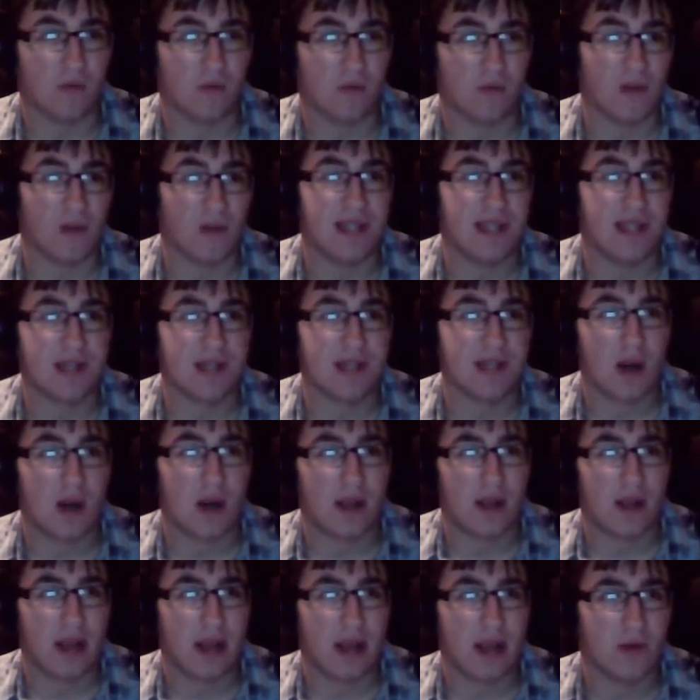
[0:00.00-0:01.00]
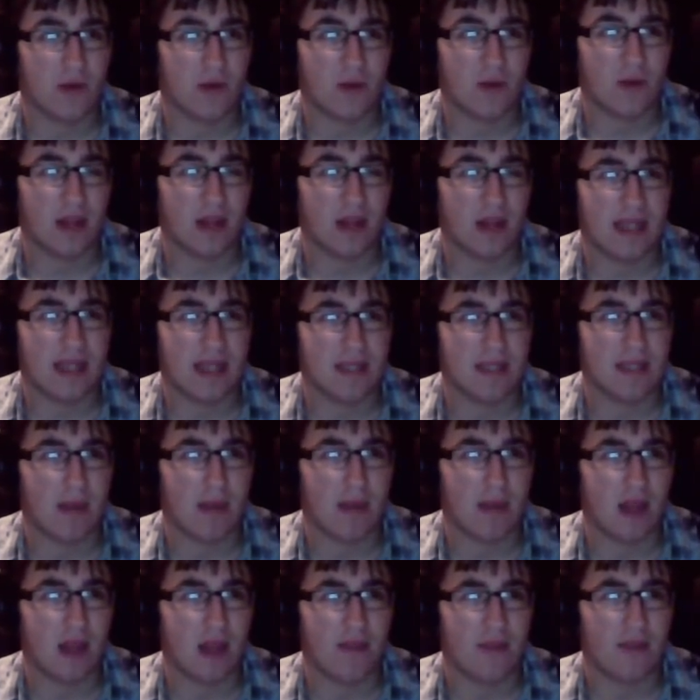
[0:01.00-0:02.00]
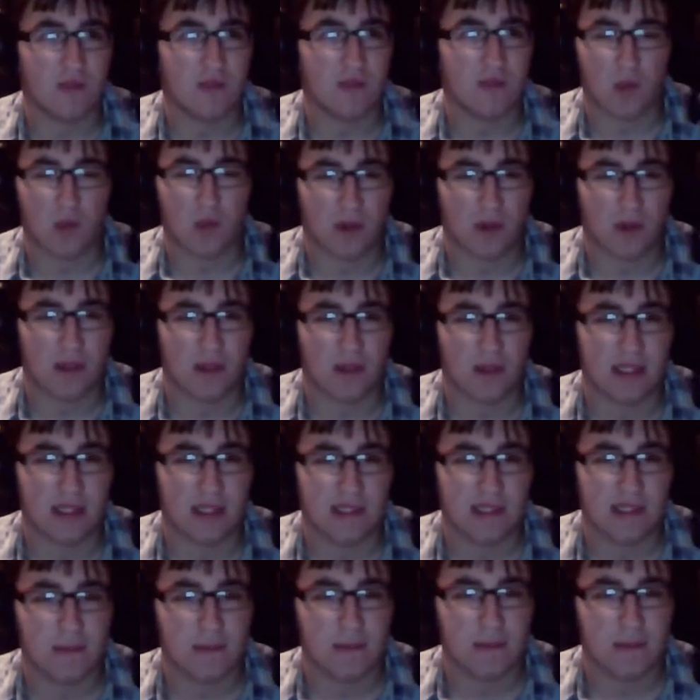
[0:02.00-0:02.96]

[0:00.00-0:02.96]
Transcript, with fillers: restart again or realize that my life was worthless.